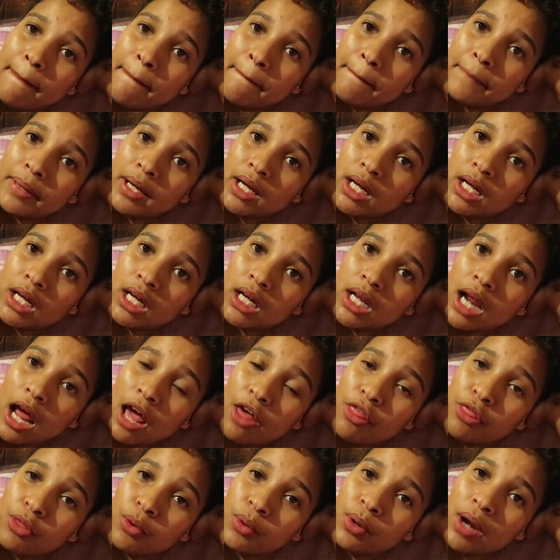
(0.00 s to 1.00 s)
But
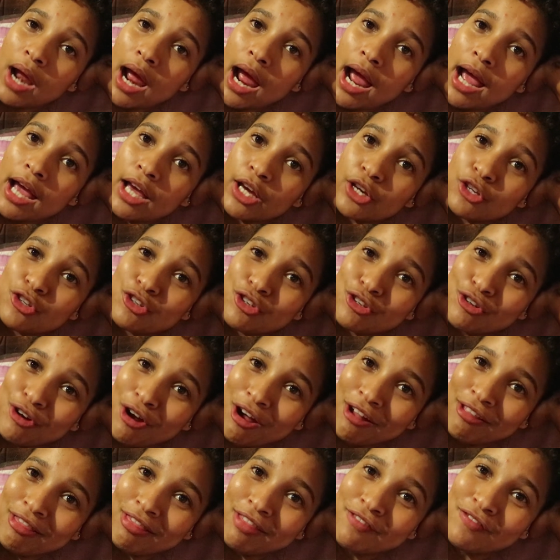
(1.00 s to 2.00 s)
I thought I
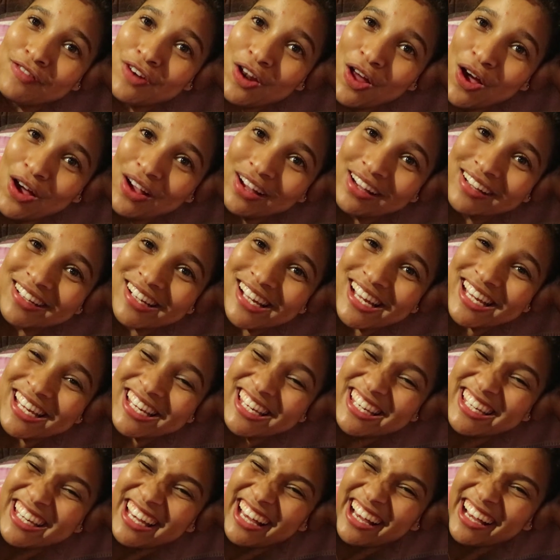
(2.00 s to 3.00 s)
start the vlog,
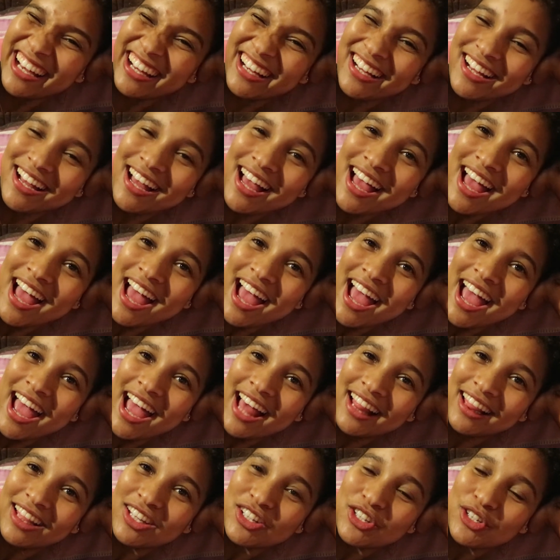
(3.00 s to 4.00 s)
yeah,
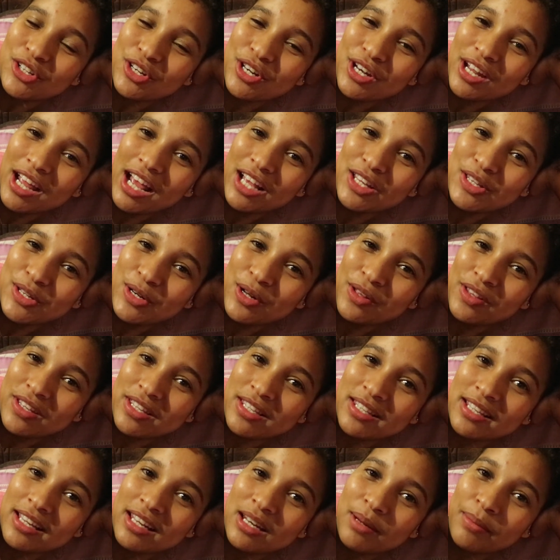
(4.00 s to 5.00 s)
and let you guys know this
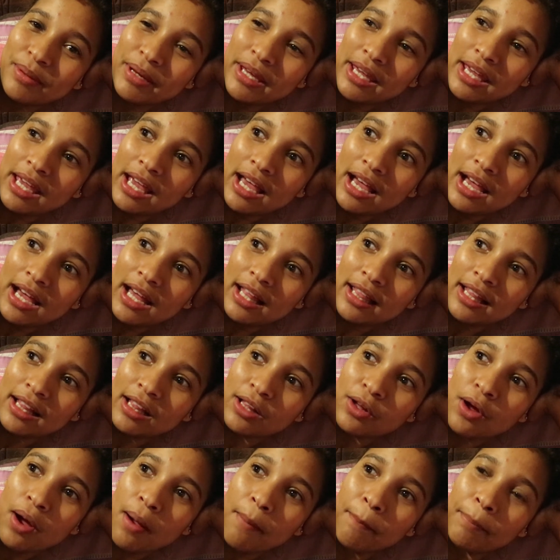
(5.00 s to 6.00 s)
is gonna be a
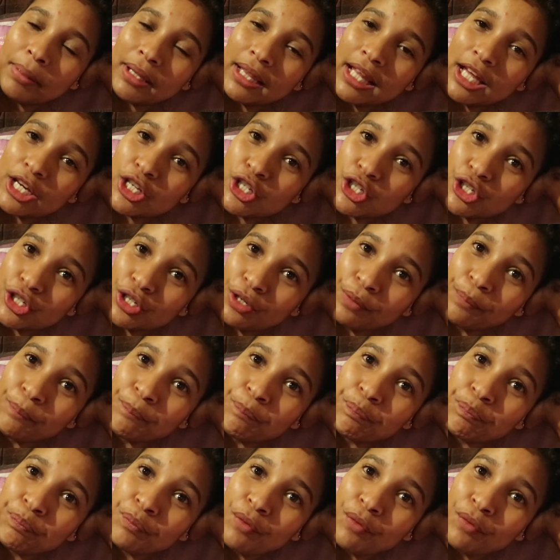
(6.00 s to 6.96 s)
little compilation